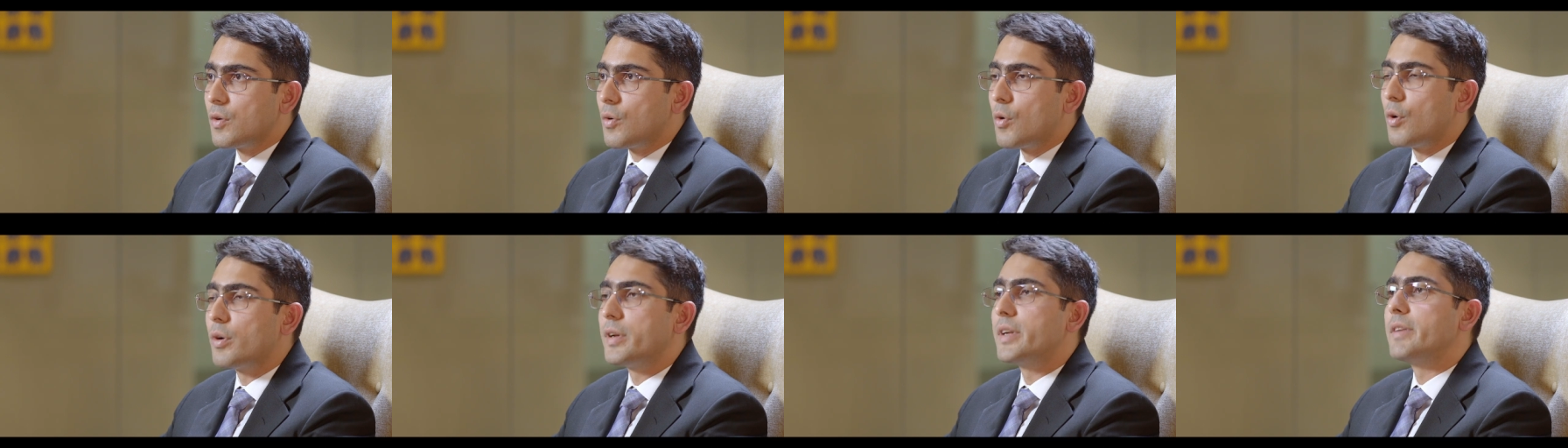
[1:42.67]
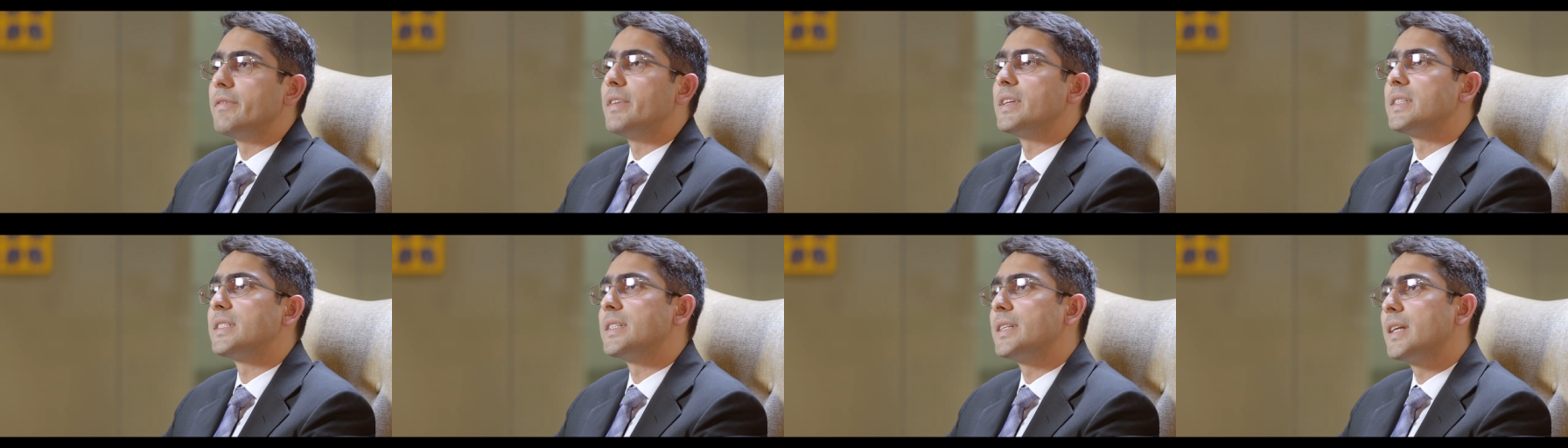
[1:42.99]
on
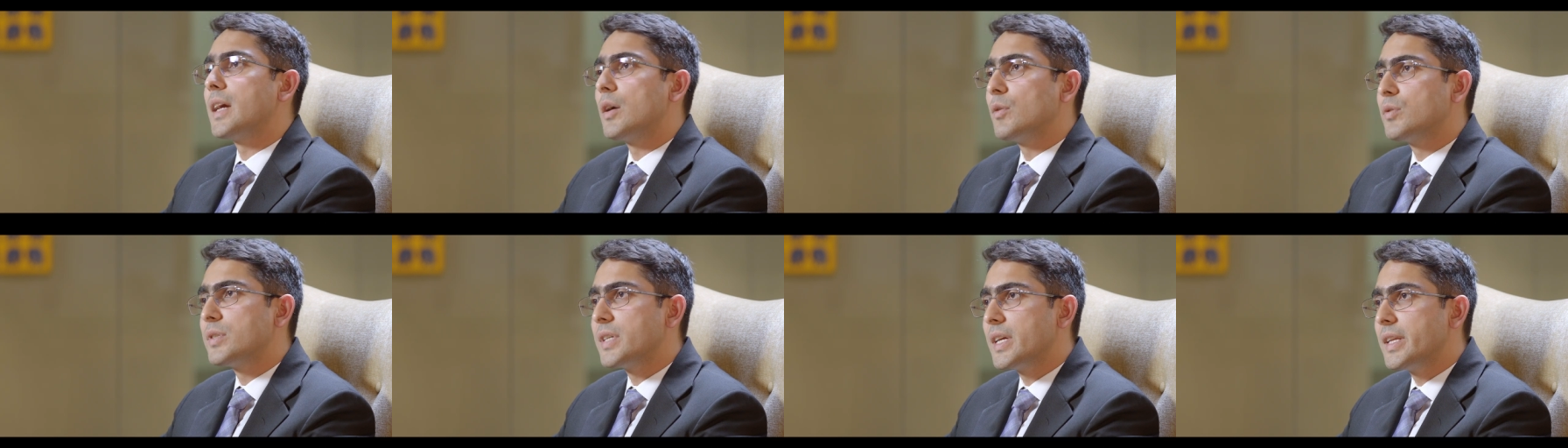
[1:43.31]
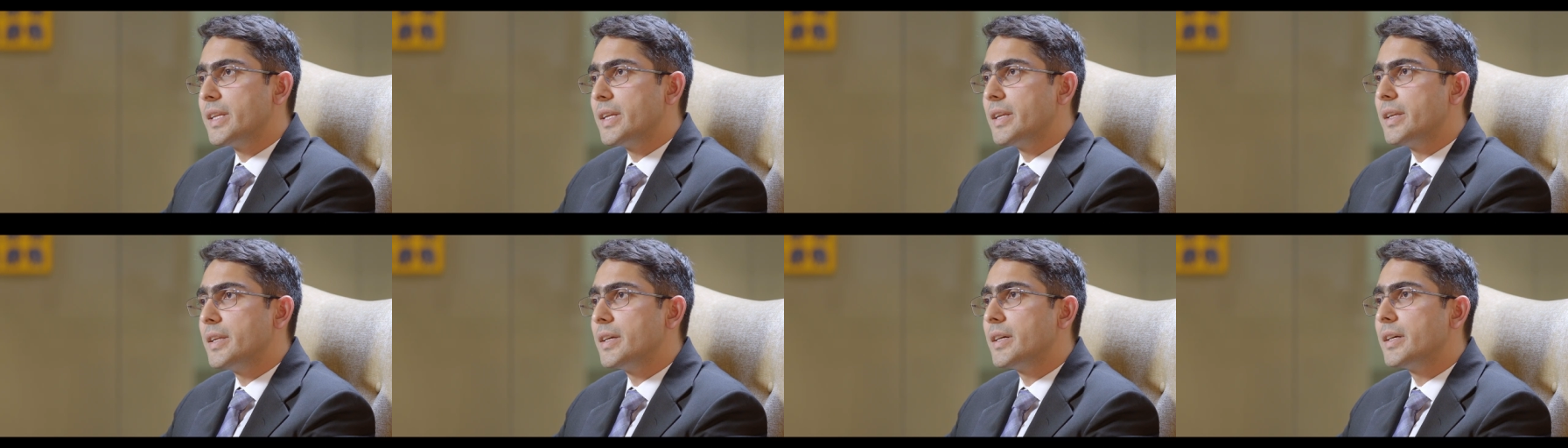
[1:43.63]
investing
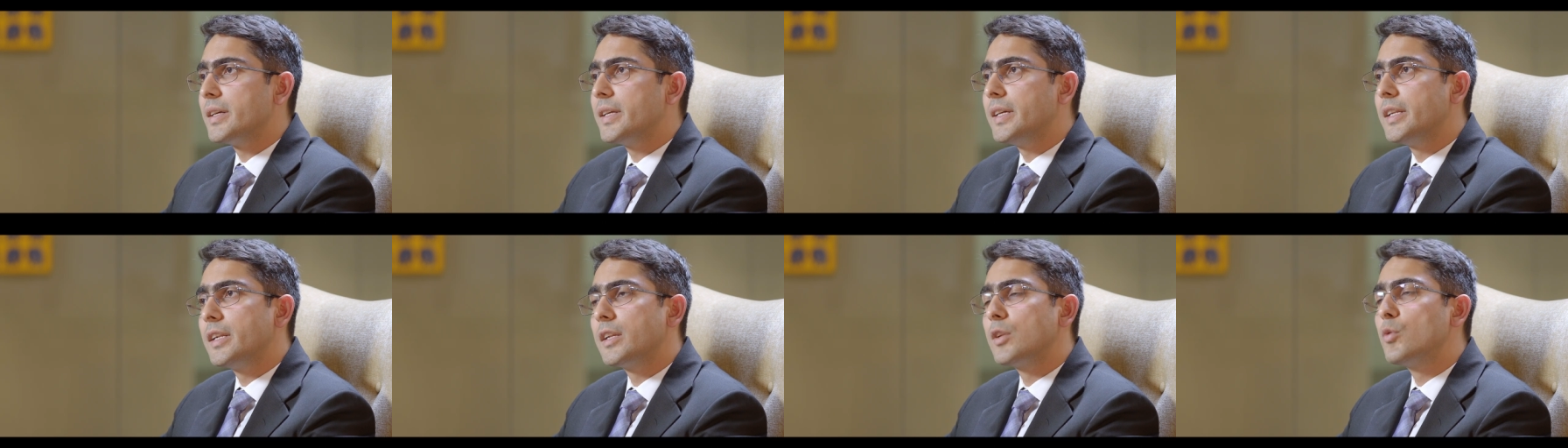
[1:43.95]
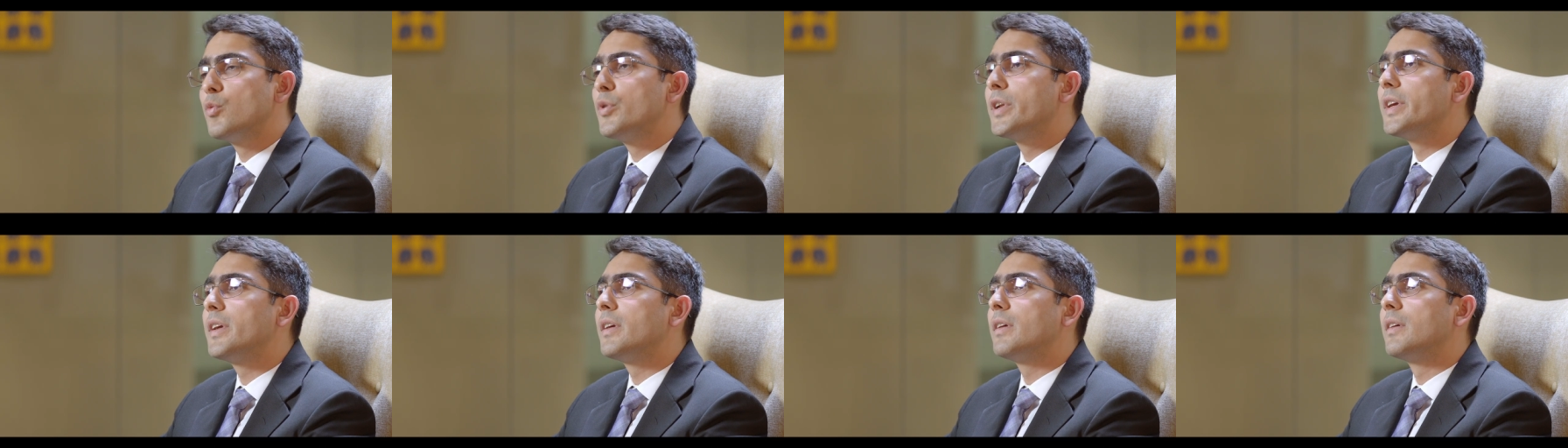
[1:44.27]
outside India,
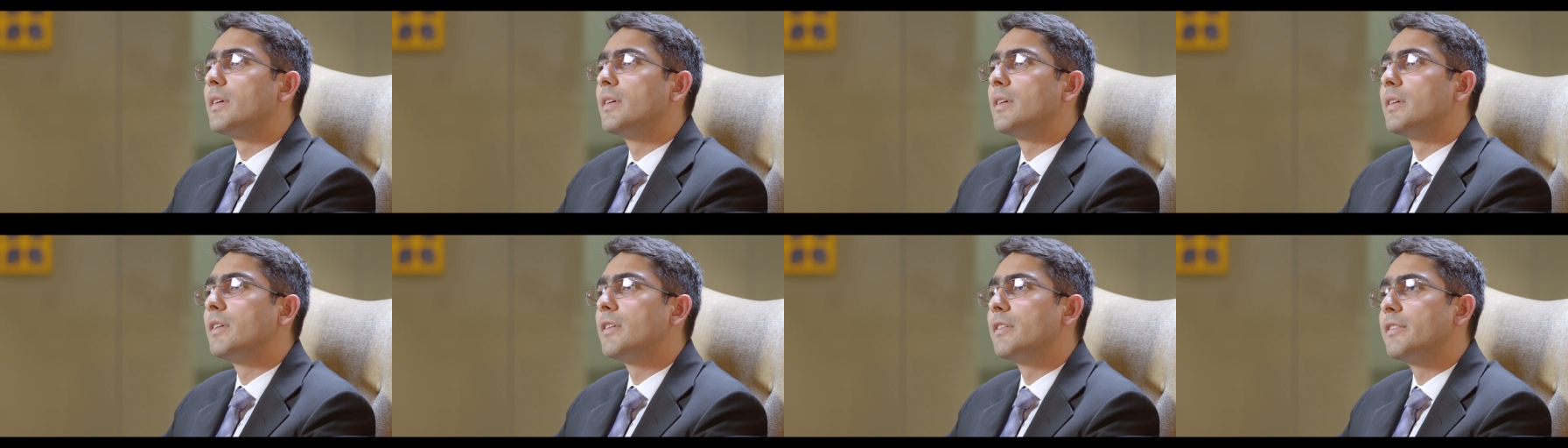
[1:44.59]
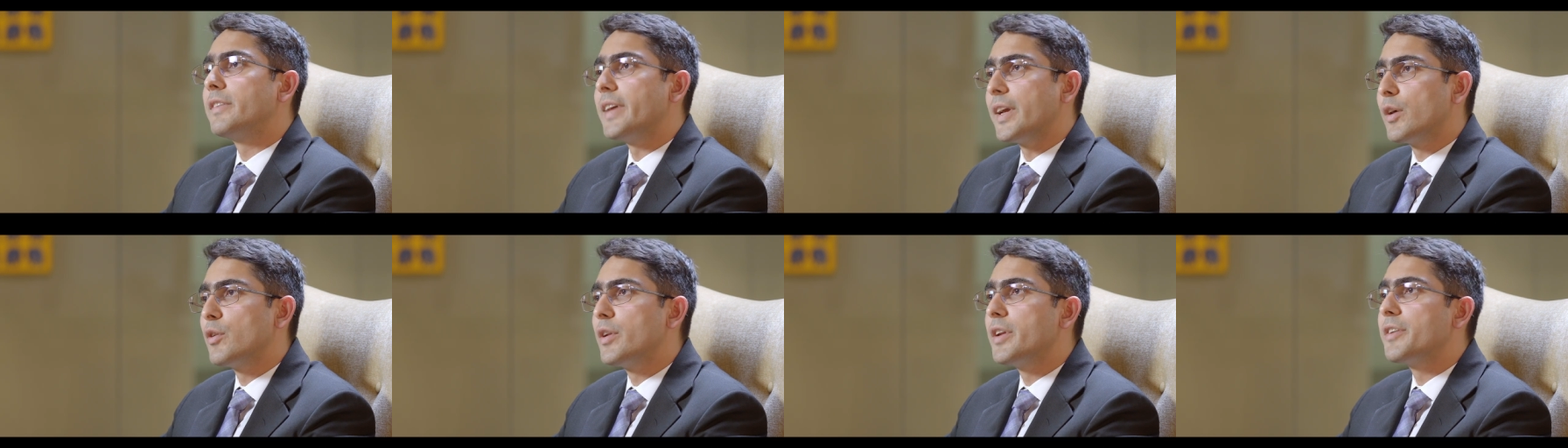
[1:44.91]
including
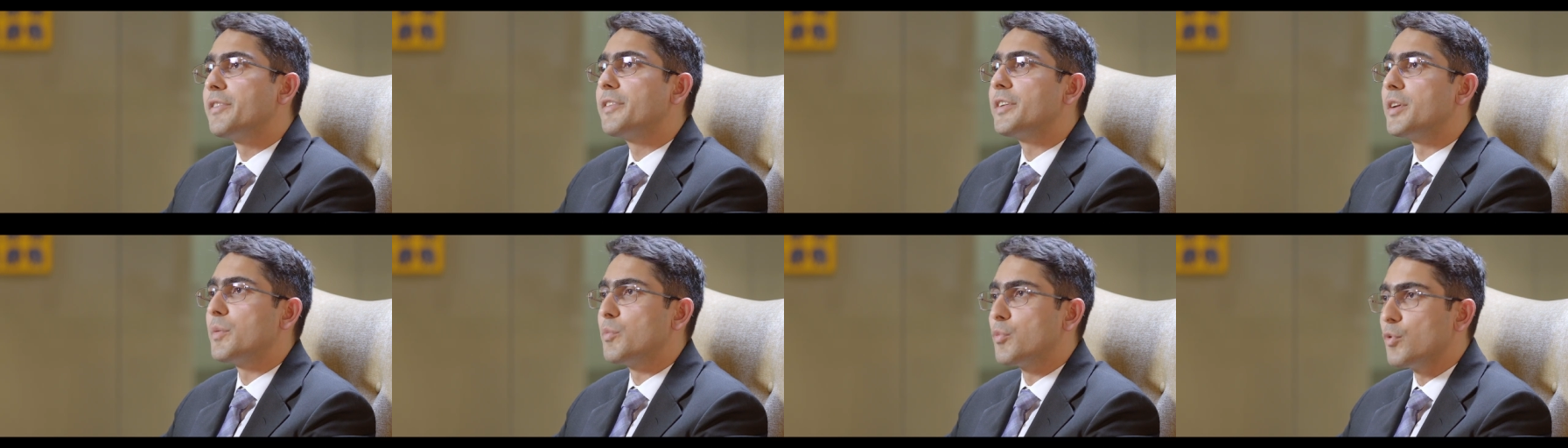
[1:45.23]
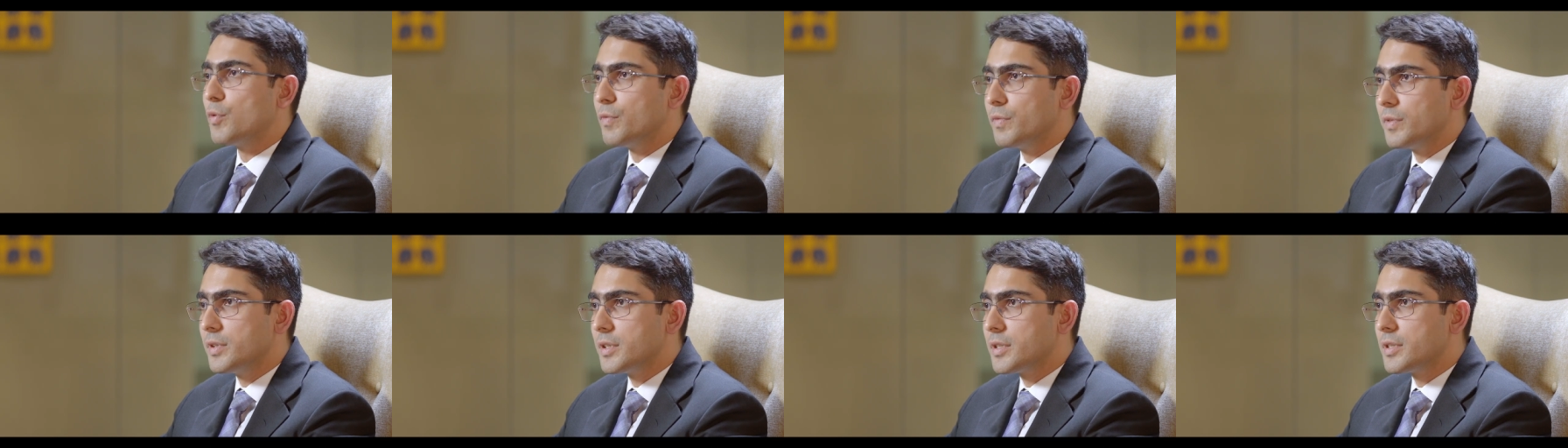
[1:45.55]
regulatory
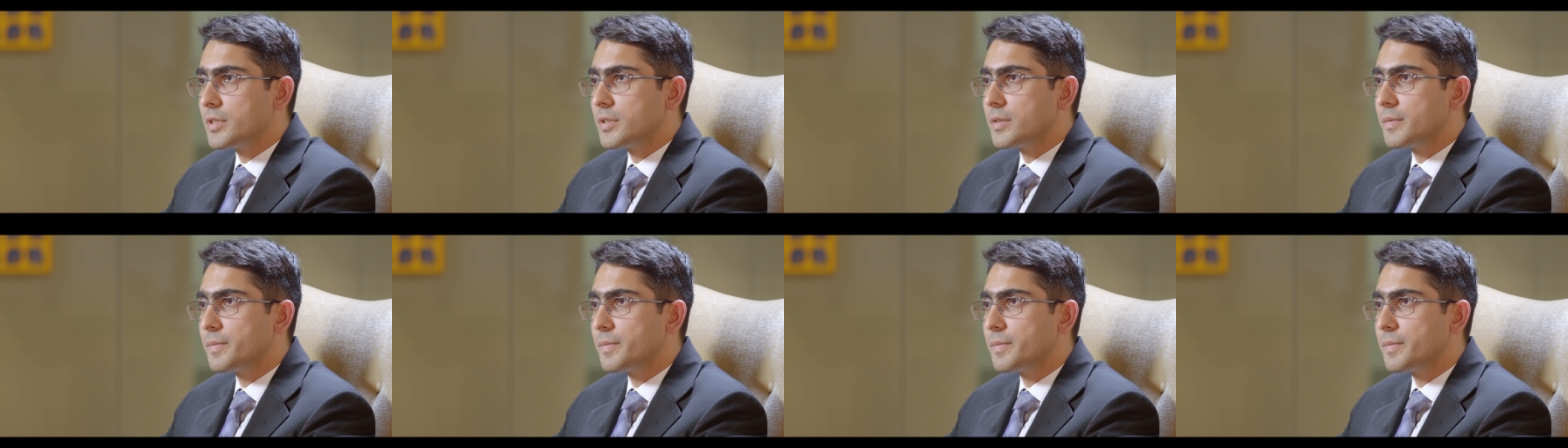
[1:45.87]
approvals.